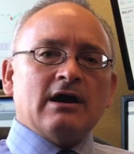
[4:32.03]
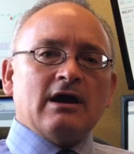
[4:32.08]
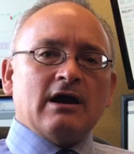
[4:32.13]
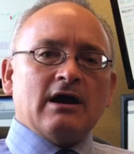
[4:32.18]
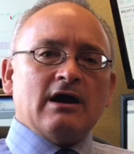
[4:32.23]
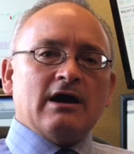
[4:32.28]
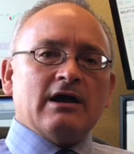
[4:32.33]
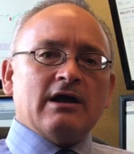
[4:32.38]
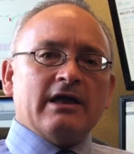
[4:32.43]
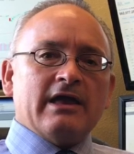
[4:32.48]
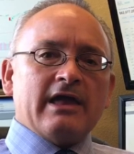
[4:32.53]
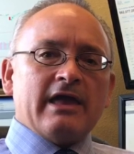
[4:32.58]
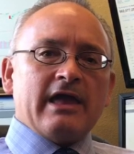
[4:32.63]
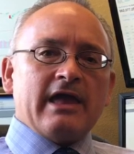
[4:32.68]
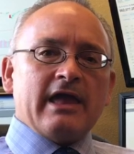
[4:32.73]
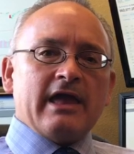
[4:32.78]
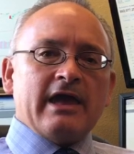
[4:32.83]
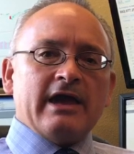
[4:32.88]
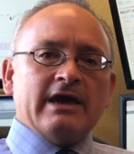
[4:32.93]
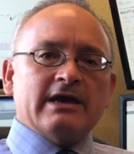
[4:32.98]

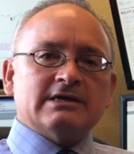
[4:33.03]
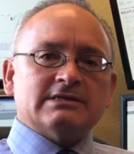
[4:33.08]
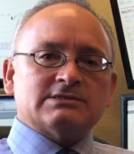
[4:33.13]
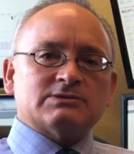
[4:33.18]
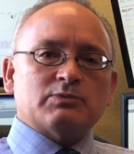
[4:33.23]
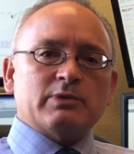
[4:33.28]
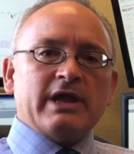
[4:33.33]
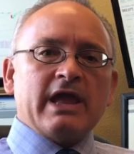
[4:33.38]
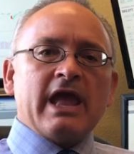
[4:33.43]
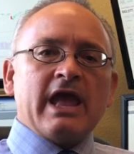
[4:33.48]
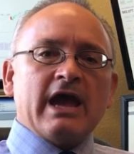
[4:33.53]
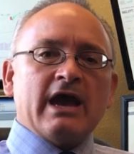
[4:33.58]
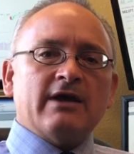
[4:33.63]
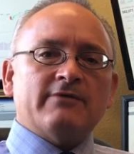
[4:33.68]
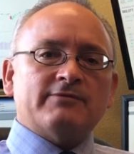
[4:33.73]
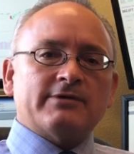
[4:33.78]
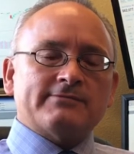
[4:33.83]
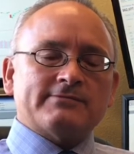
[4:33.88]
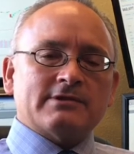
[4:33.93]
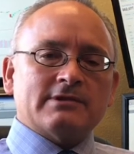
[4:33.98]
as we
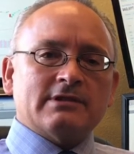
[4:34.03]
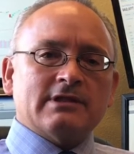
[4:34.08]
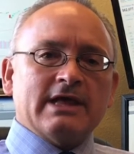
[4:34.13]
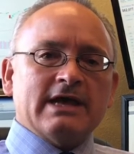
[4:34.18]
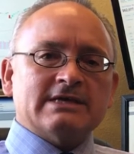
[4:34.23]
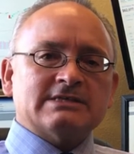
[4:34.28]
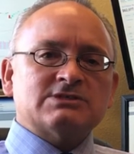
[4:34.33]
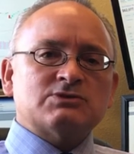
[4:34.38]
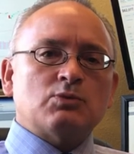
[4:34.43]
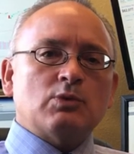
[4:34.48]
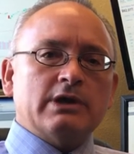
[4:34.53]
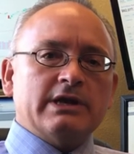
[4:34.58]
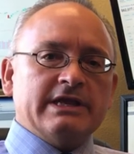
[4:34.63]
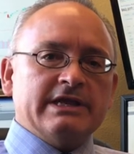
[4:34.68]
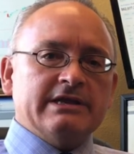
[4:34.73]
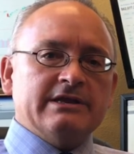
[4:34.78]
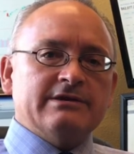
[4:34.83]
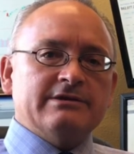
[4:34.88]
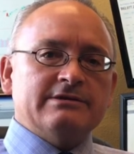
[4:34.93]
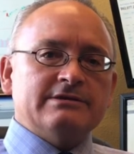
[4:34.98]
have over the last 20
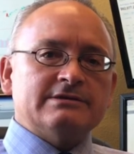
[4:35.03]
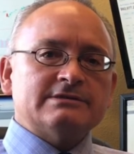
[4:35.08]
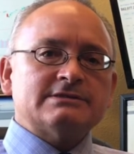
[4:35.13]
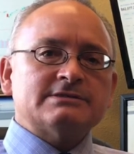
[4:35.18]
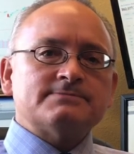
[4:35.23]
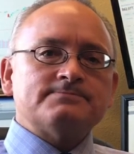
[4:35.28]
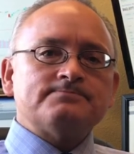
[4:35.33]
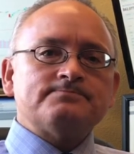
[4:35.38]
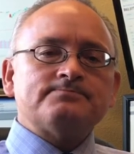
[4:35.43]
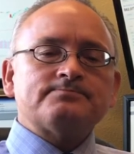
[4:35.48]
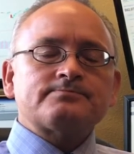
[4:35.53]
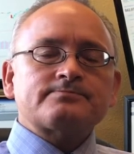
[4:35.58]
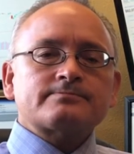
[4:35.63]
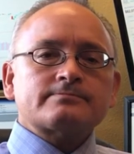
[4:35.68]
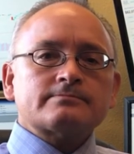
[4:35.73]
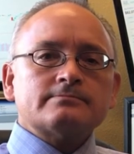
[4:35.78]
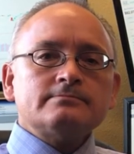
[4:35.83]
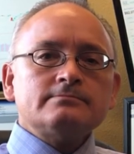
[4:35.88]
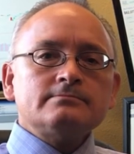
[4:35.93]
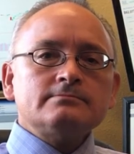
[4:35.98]
years.
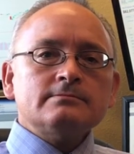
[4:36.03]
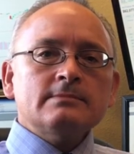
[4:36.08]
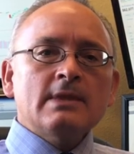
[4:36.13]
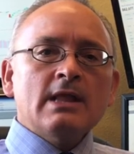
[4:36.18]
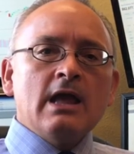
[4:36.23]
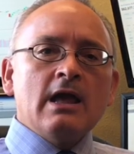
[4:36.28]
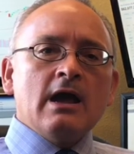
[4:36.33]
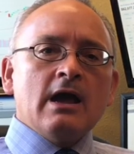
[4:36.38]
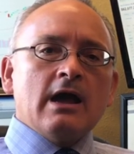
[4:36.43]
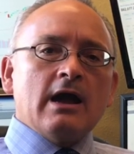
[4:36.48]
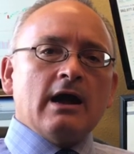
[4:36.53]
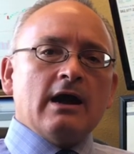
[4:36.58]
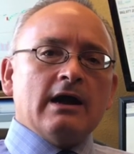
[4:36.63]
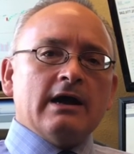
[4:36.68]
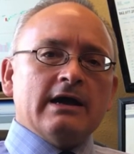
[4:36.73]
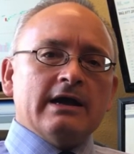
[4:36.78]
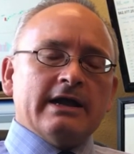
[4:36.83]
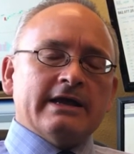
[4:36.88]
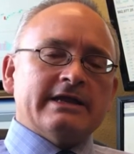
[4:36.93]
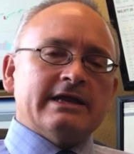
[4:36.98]

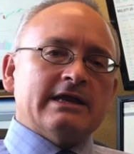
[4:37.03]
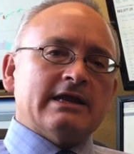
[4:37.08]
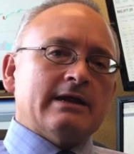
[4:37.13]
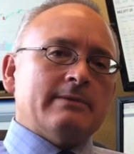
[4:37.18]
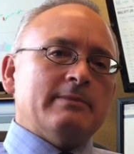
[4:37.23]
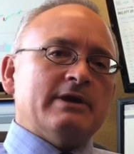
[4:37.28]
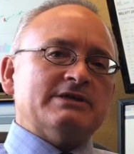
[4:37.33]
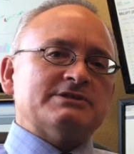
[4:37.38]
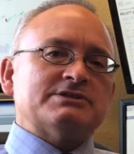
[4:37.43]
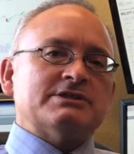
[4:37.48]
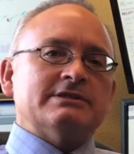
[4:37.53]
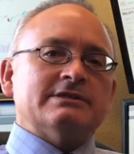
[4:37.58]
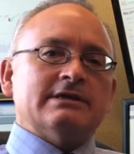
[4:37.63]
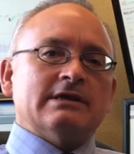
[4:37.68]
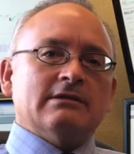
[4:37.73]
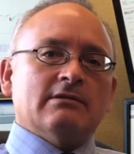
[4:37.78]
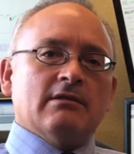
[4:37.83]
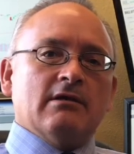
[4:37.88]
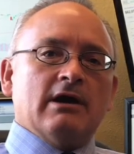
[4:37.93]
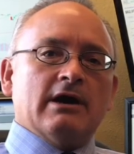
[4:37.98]
Again, I mentioned
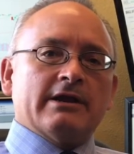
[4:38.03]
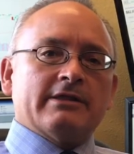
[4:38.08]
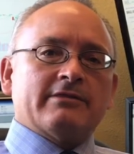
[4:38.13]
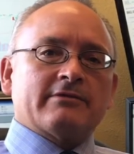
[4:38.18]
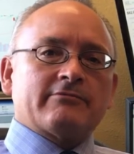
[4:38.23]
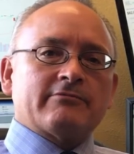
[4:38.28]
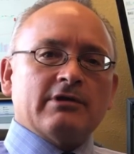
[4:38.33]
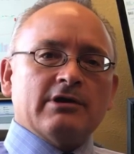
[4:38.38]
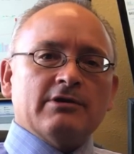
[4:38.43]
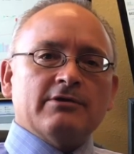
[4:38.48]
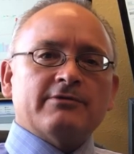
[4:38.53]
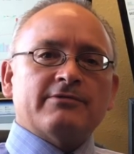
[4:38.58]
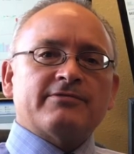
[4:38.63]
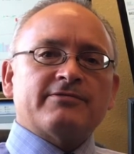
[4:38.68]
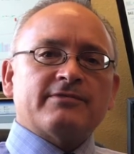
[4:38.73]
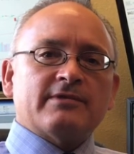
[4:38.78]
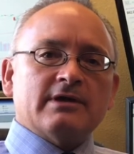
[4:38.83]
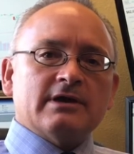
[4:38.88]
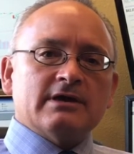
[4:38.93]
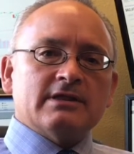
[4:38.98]
that a lot of the
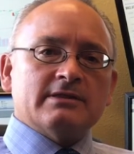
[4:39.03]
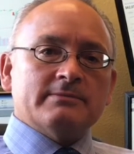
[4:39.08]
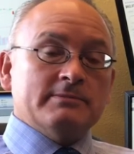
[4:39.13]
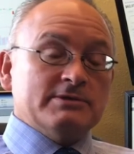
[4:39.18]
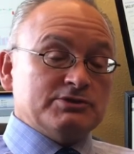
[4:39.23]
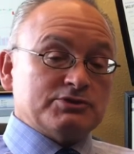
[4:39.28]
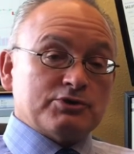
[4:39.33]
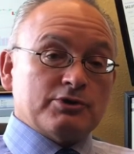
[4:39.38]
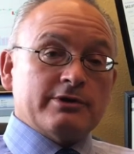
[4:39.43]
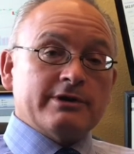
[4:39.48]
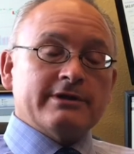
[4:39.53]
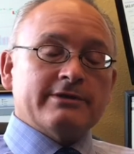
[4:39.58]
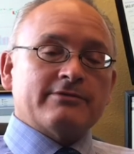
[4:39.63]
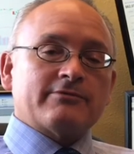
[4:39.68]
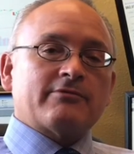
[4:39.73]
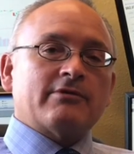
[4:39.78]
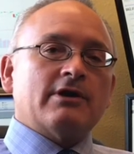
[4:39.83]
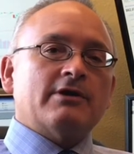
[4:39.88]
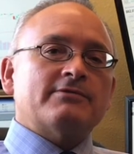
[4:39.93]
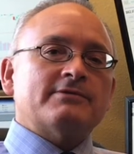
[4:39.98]
growth, the majority of
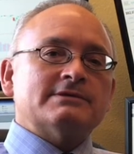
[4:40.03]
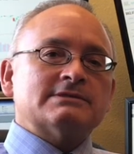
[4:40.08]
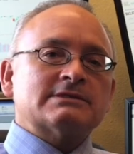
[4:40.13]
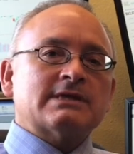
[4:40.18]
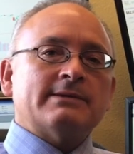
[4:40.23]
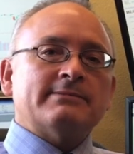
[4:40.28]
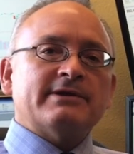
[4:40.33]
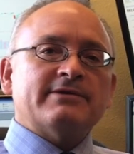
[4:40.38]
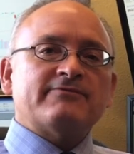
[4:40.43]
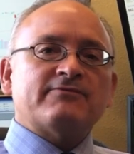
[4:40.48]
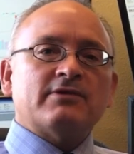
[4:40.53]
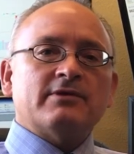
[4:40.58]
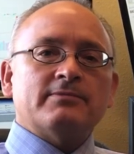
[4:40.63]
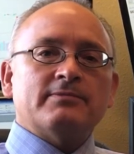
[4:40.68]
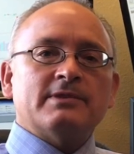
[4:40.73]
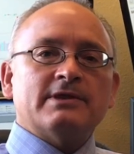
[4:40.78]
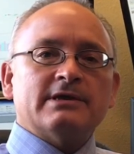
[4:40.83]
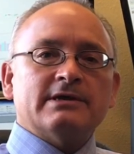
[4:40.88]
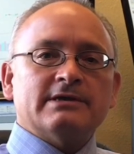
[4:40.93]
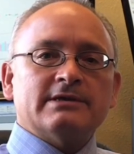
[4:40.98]
the growth is coming
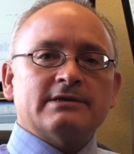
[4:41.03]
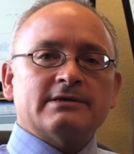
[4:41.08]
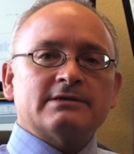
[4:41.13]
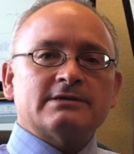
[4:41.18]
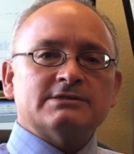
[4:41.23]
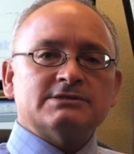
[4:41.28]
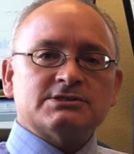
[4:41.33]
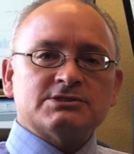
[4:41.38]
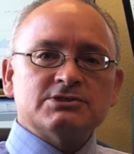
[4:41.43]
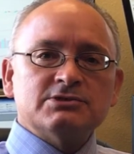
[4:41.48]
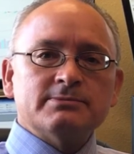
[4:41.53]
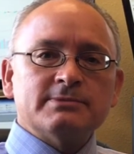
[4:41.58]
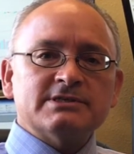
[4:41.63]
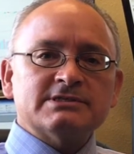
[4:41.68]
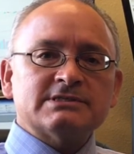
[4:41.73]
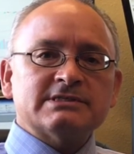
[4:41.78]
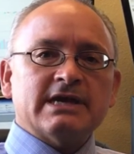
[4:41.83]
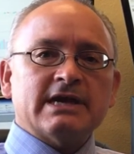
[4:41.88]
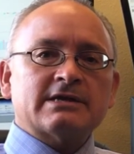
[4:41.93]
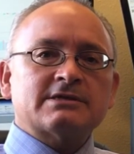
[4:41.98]
from the consumer
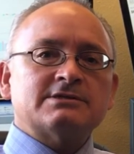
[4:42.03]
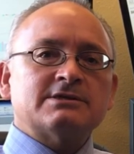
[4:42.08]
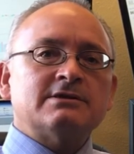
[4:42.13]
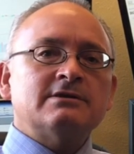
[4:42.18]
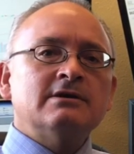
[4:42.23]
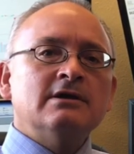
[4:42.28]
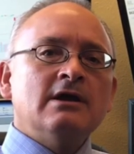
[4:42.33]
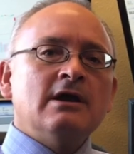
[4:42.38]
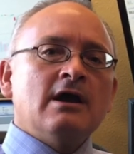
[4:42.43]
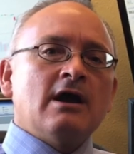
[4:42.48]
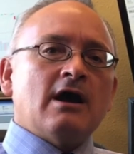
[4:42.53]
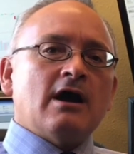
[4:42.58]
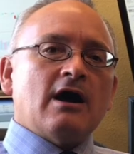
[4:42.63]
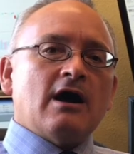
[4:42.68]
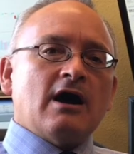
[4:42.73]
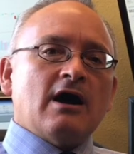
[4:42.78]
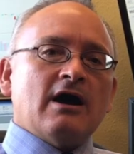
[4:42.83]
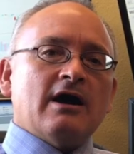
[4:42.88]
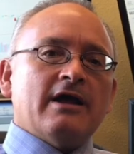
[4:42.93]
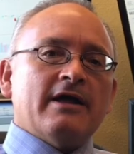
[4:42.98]
sector.
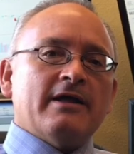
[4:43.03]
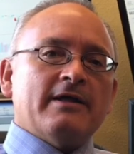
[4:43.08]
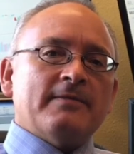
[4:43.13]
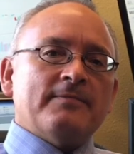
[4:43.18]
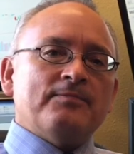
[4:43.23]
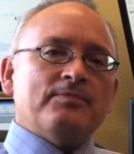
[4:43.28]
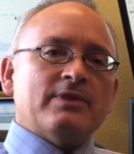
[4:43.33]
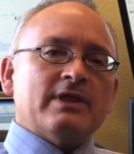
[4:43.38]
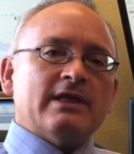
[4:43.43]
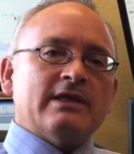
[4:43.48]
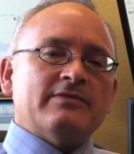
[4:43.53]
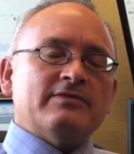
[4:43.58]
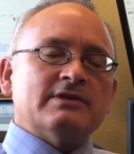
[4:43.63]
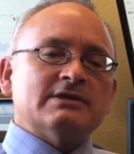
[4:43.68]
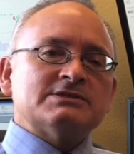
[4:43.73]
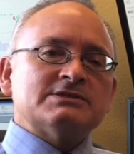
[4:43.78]
In